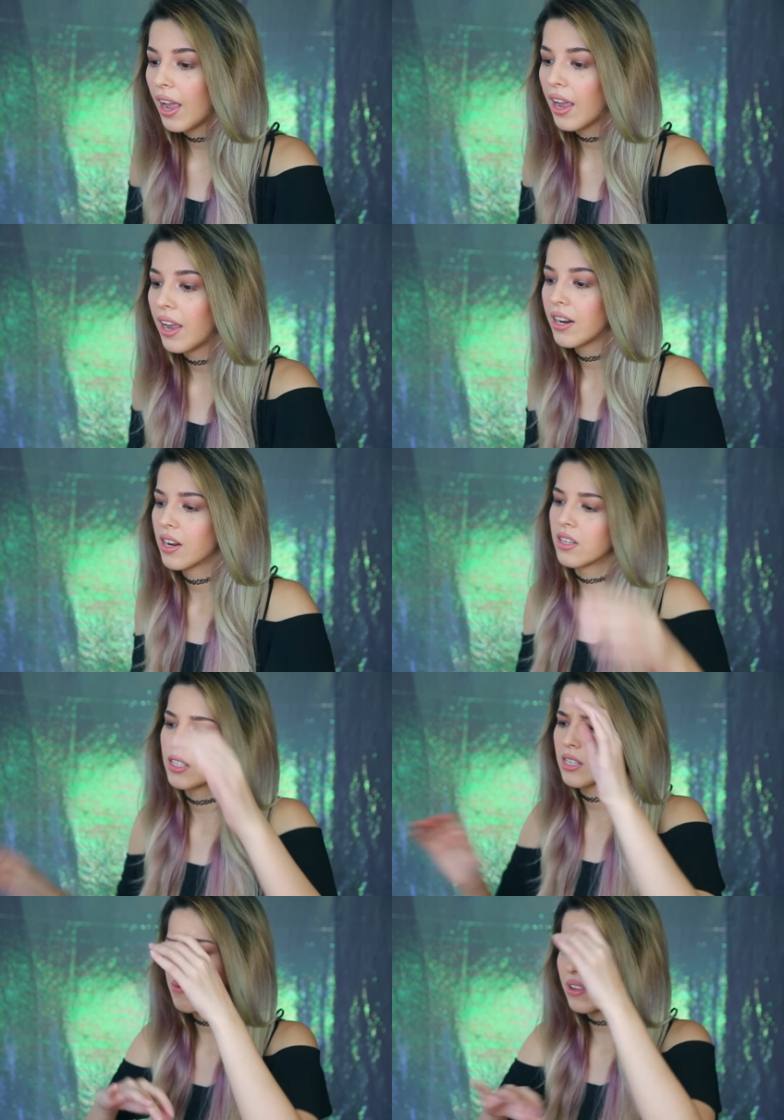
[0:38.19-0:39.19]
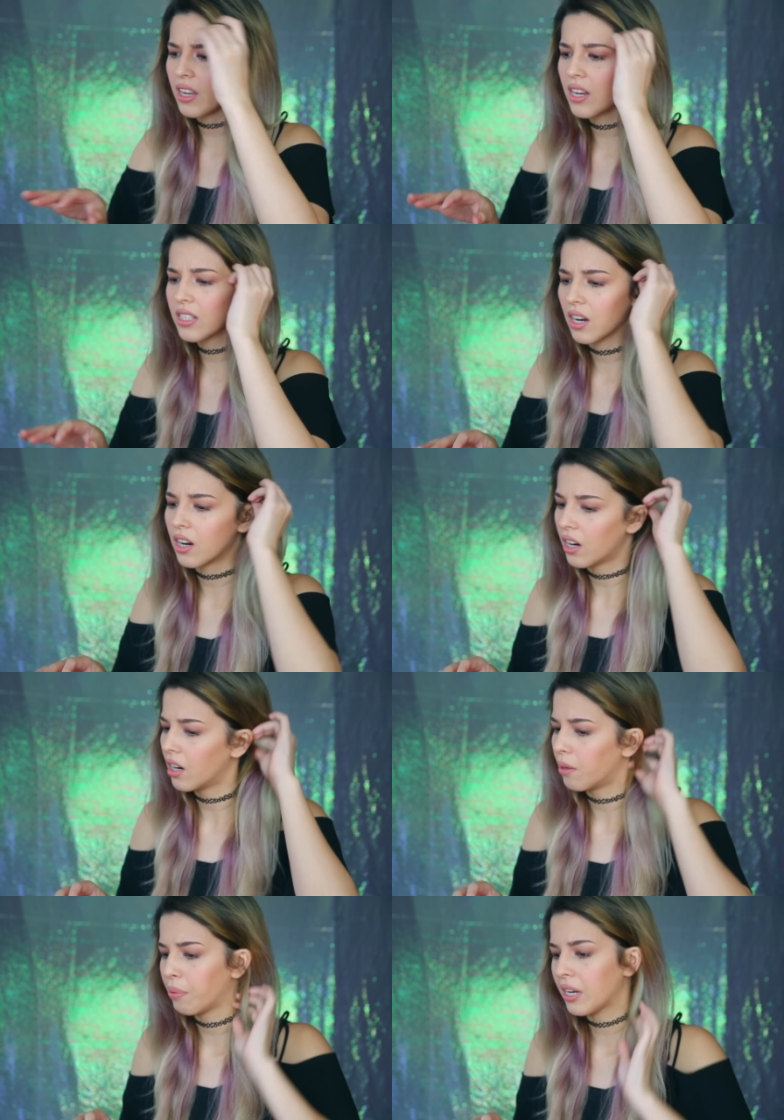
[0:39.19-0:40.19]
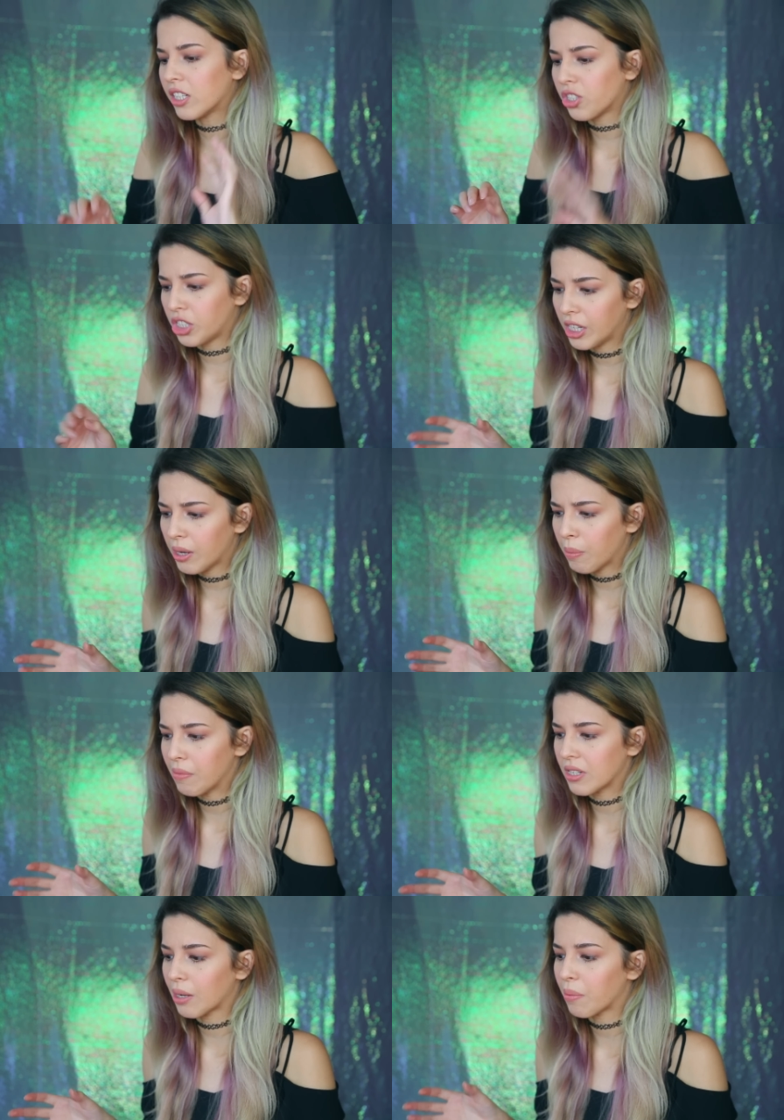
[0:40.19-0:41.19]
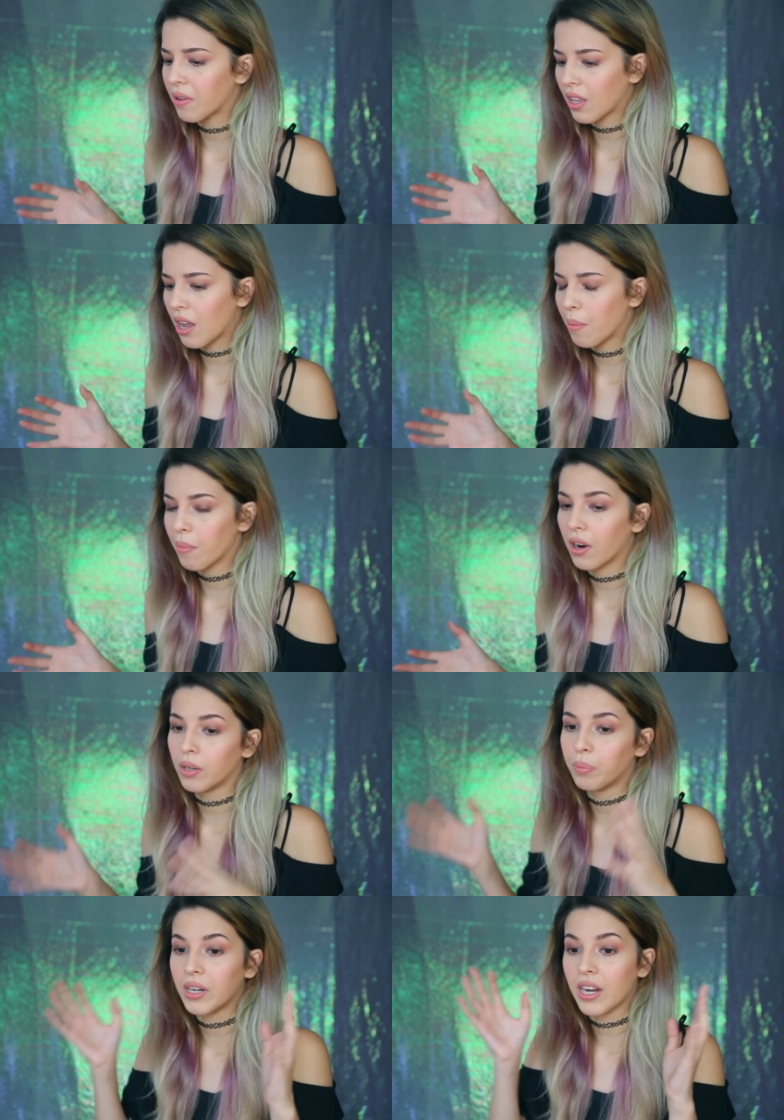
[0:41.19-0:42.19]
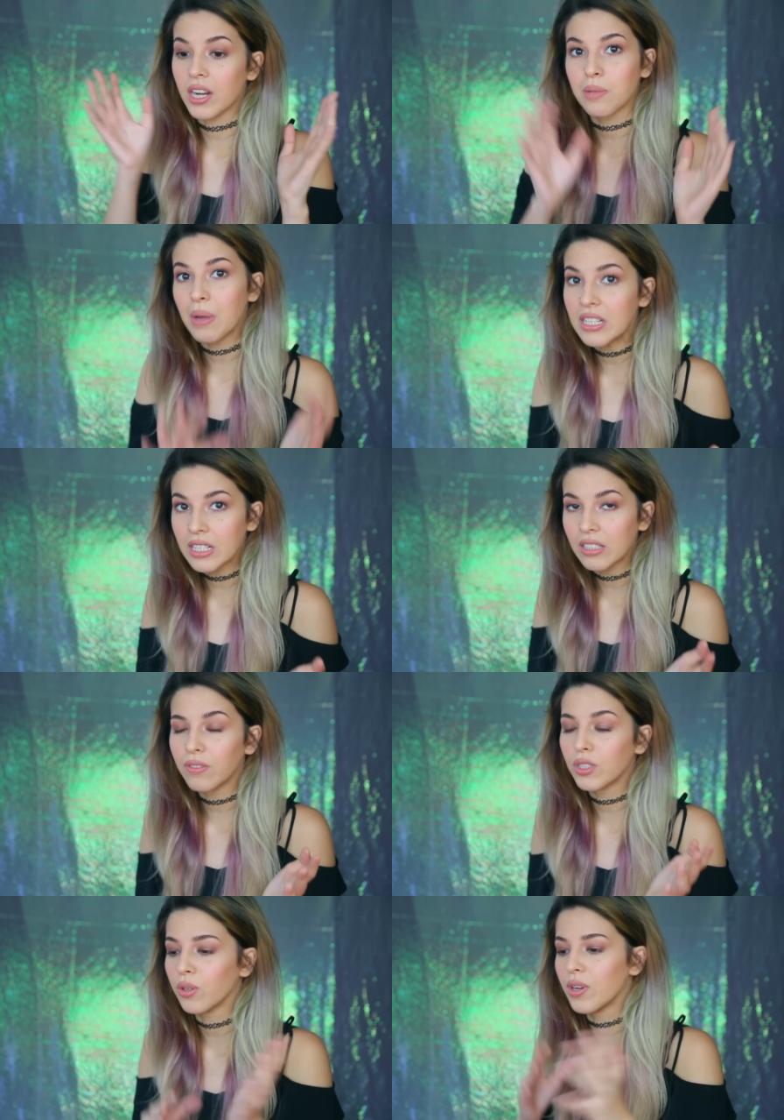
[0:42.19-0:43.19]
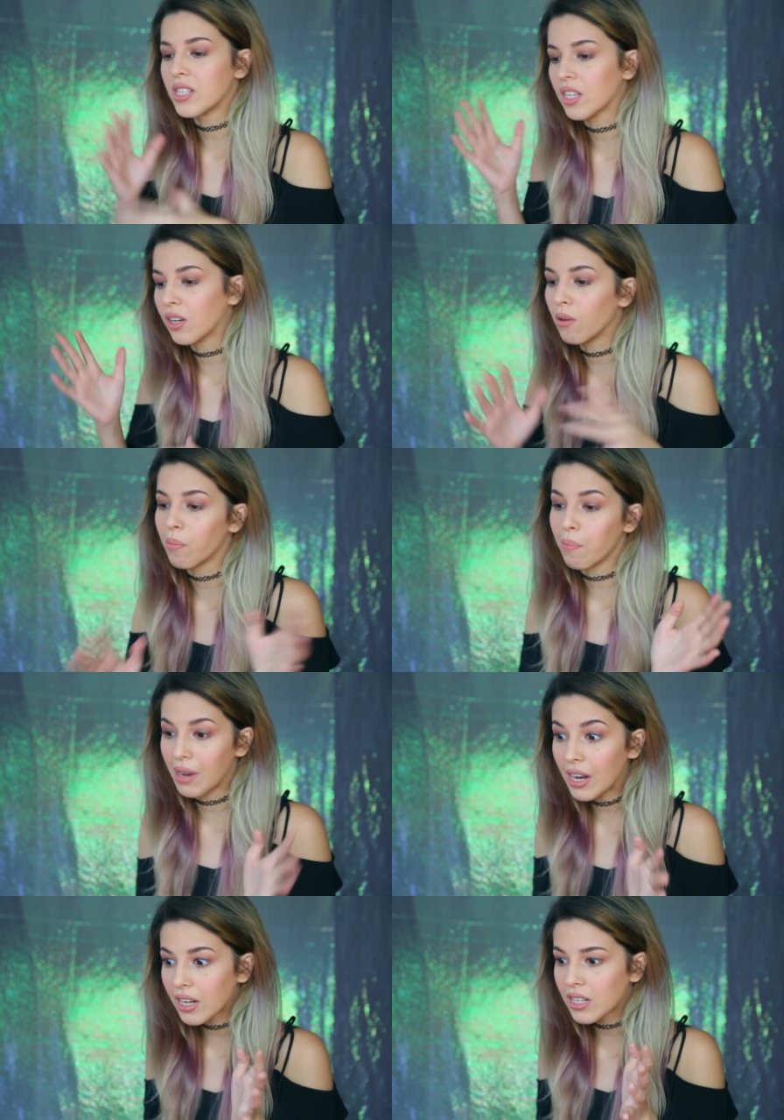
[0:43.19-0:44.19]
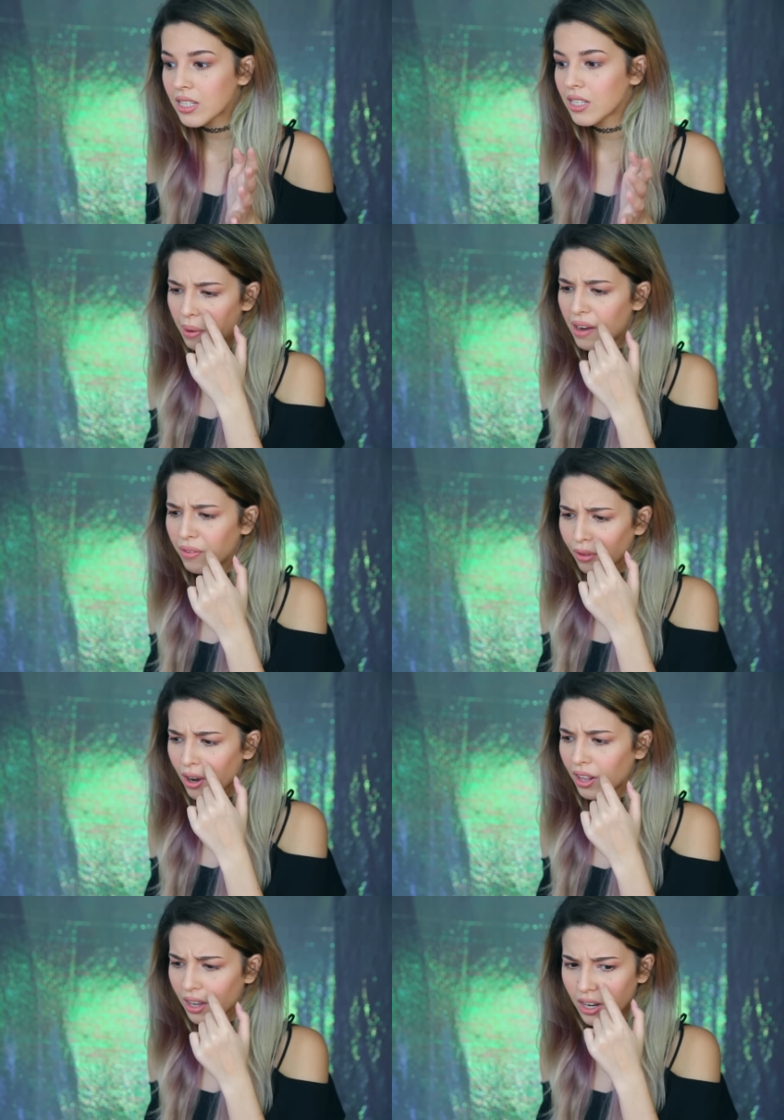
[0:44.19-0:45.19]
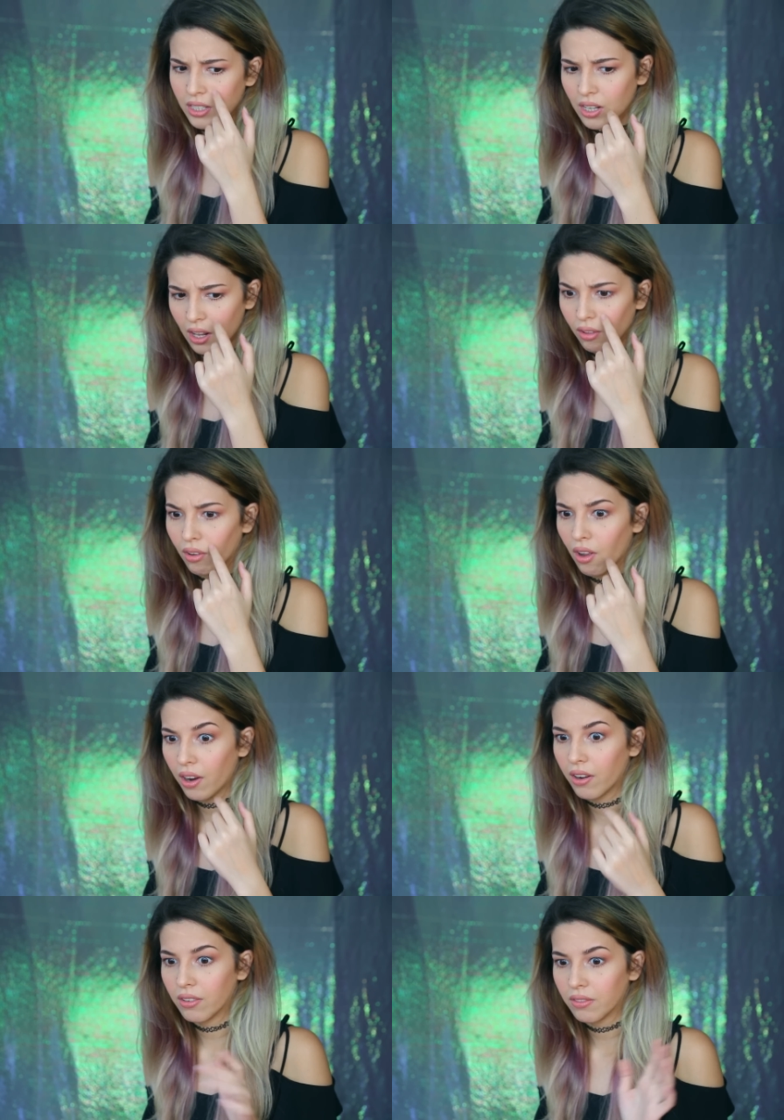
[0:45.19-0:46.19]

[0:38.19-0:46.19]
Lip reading: And some of these are pretty cheap, some of them are pretty expensive, so it's a good mix. I have a lot of things, a lot.